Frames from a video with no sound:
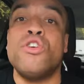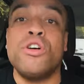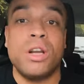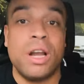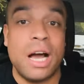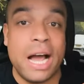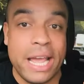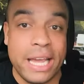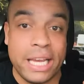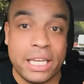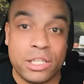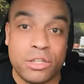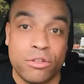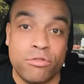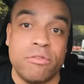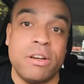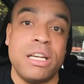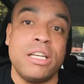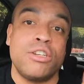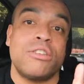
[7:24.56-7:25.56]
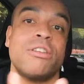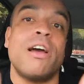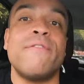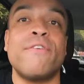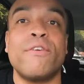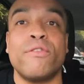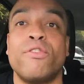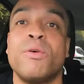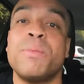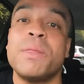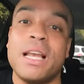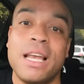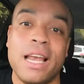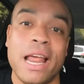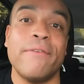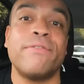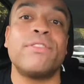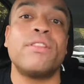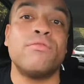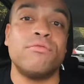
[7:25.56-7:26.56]
your light is green, traffic from the
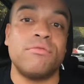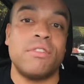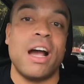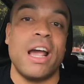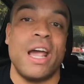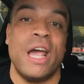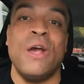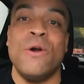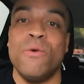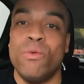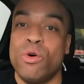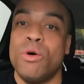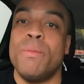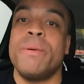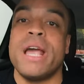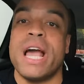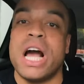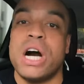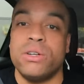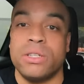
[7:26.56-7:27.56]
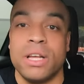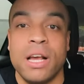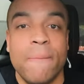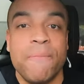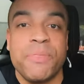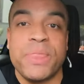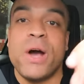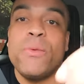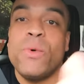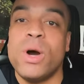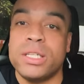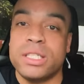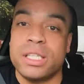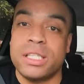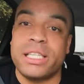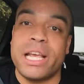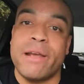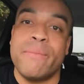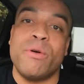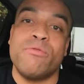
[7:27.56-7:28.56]
left and right will be held. That works
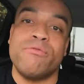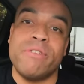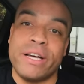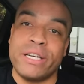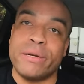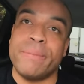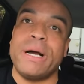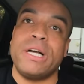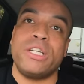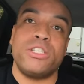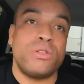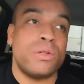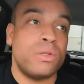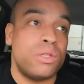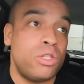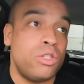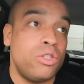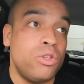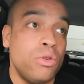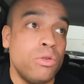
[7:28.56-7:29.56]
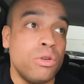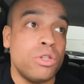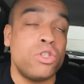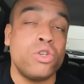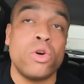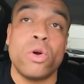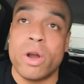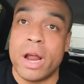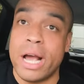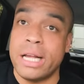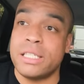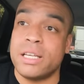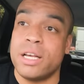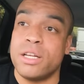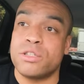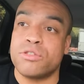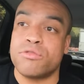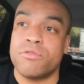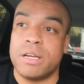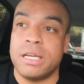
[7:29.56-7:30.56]
the same on roundabouts. So as soon as your light
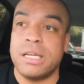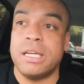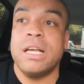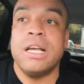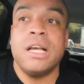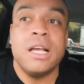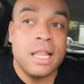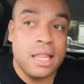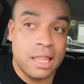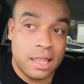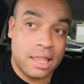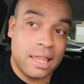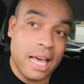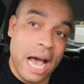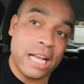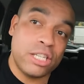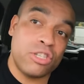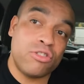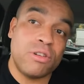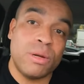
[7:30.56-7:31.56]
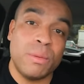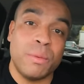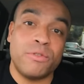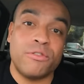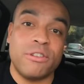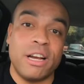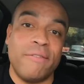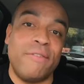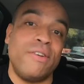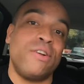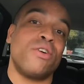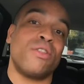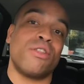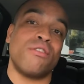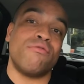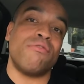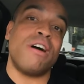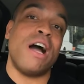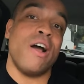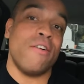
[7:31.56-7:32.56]
turns green, that stream of traffic on
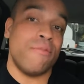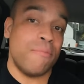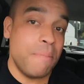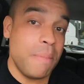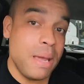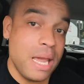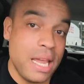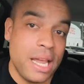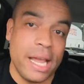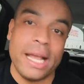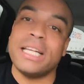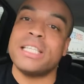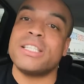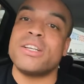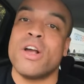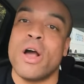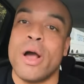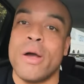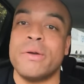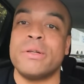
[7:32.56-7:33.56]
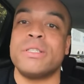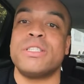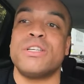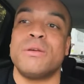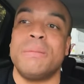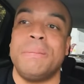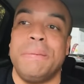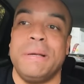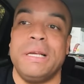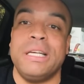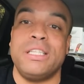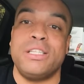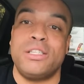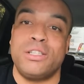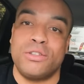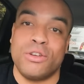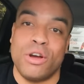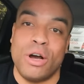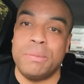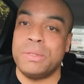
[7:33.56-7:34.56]
the right of me is going to be
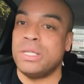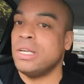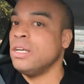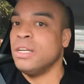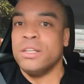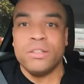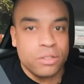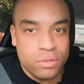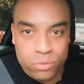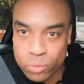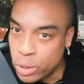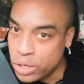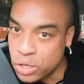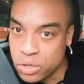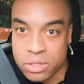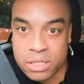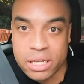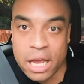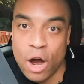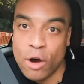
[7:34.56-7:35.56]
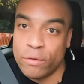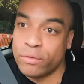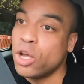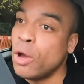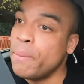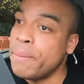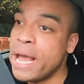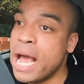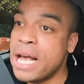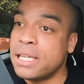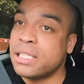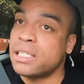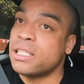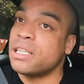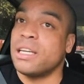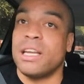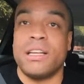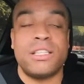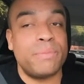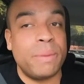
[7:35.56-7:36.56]
stopped. When you set off, don't be
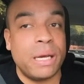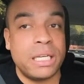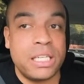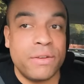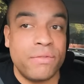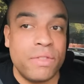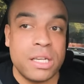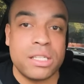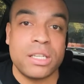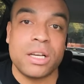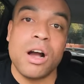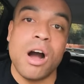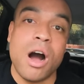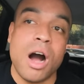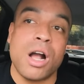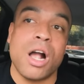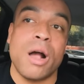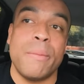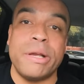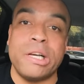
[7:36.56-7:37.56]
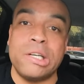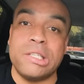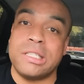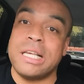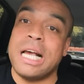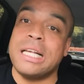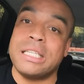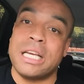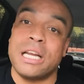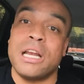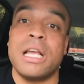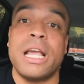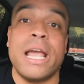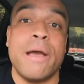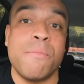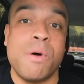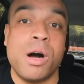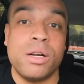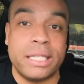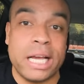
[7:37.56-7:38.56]
hesitant, especially if there's a car coming, because that's going to
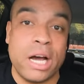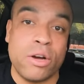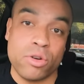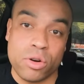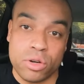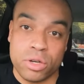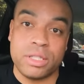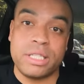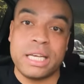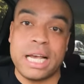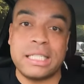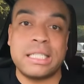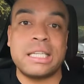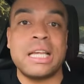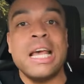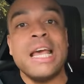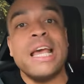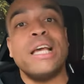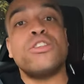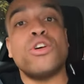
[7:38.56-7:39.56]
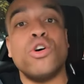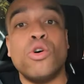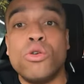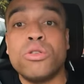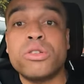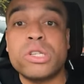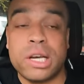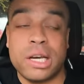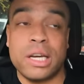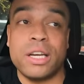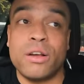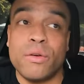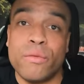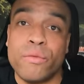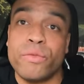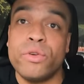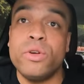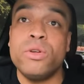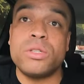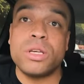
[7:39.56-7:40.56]
get marked down on your test. It's also going to
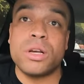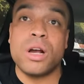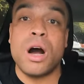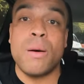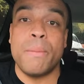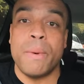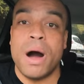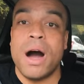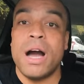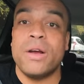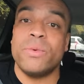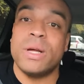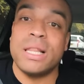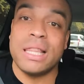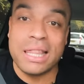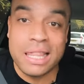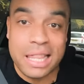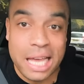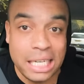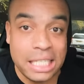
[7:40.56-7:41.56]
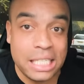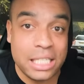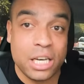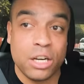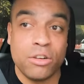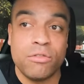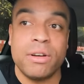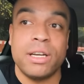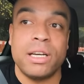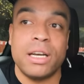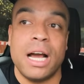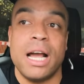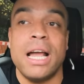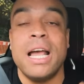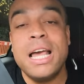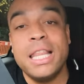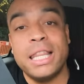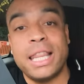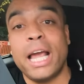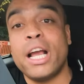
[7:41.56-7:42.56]
confuse the car behind. When they see a green light,
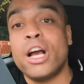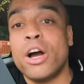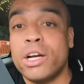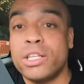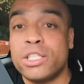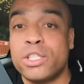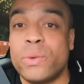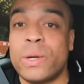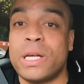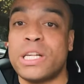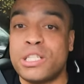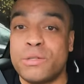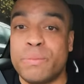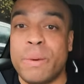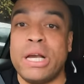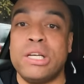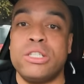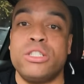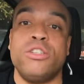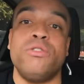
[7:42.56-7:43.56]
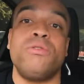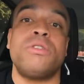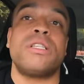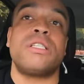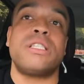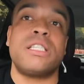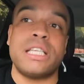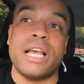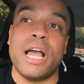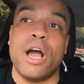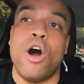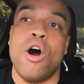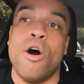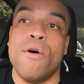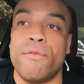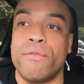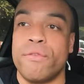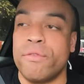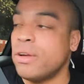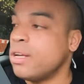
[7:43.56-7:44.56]
they're going to expect you to set
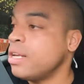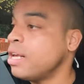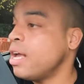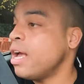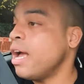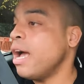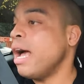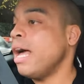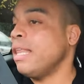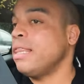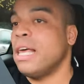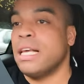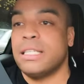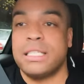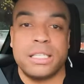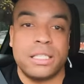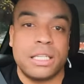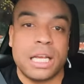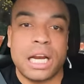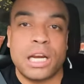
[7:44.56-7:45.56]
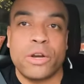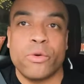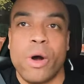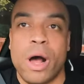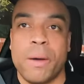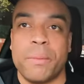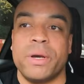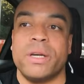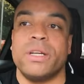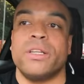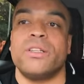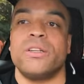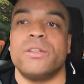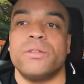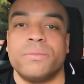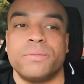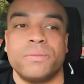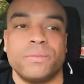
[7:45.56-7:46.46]
off. And that's exactly what I'm going to do.